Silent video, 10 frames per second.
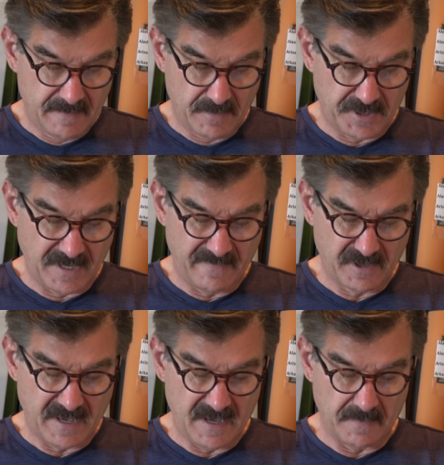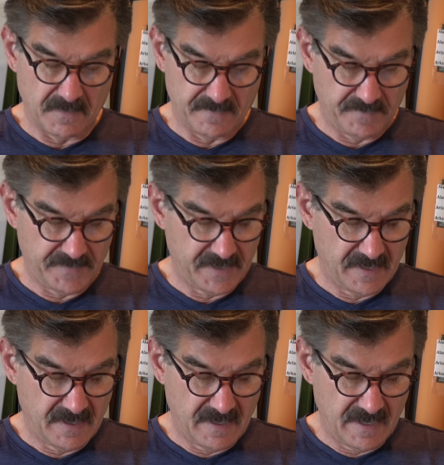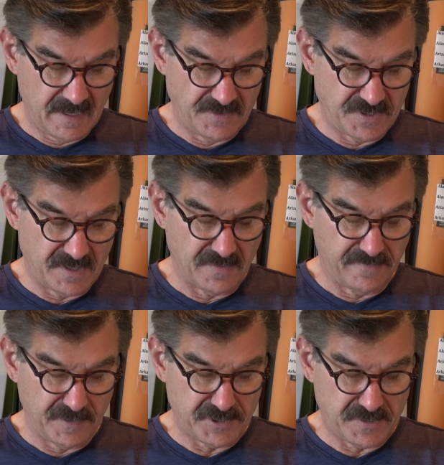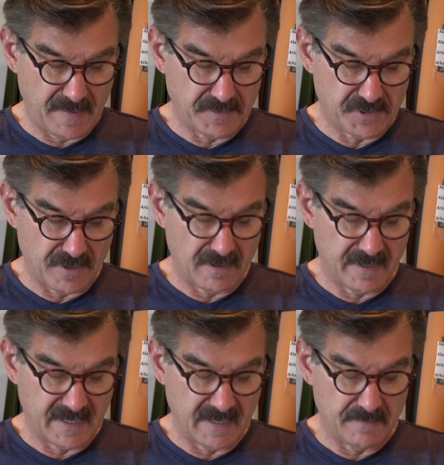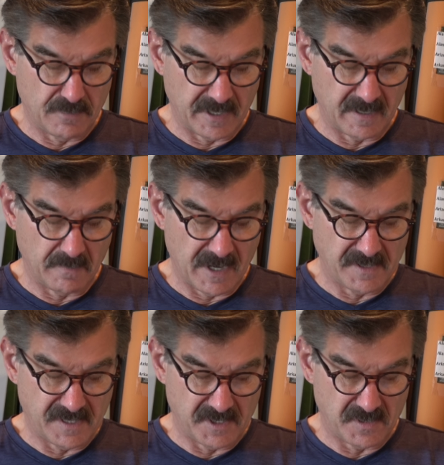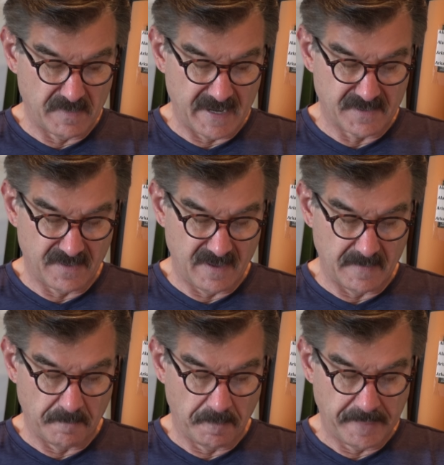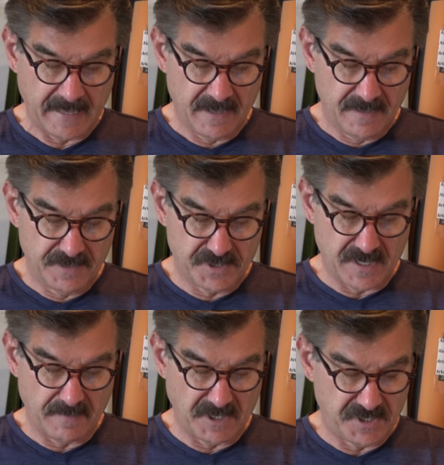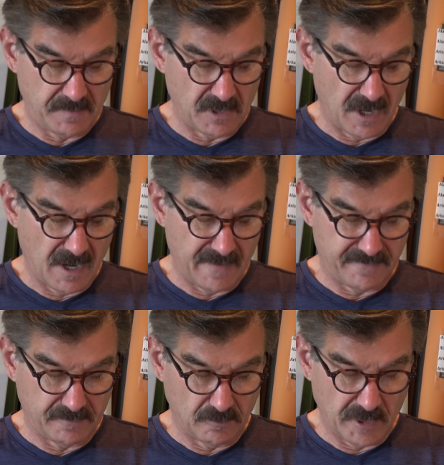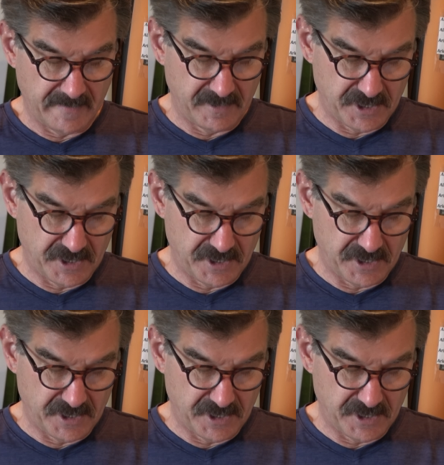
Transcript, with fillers: But they never came. Instead, the footsteps started again, bringing my attention back to them. This time they seemed off, one every